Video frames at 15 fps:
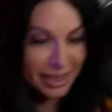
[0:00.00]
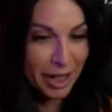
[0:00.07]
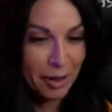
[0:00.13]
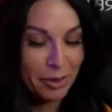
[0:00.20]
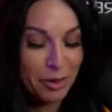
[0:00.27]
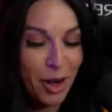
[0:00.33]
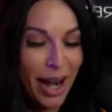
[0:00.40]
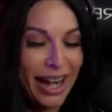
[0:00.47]

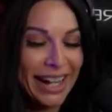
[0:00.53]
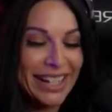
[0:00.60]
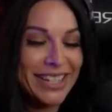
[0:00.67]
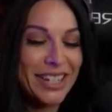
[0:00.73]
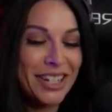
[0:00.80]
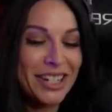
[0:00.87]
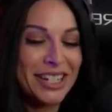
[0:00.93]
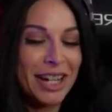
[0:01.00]
Dude,
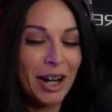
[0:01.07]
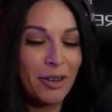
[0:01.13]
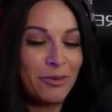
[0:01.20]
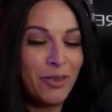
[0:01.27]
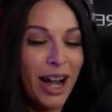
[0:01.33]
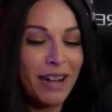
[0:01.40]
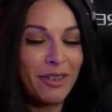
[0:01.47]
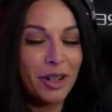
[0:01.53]
just cheered
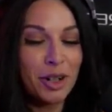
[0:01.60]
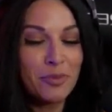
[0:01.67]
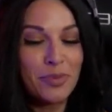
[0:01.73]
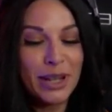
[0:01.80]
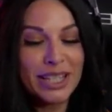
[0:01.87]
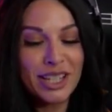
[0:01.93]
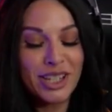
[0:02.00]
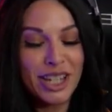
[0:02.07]
500
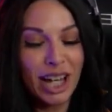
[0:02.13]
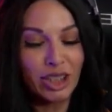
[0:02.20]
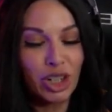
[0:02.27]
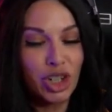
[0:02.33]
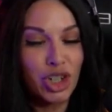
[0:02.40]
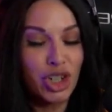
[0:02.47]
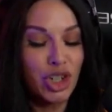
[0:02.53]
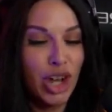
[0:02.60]
bits and scared the
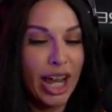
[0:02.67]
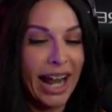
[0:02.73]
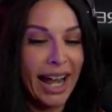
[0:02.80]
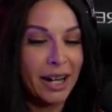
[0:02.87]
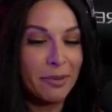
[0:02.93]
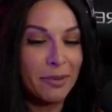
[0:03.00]
shit out of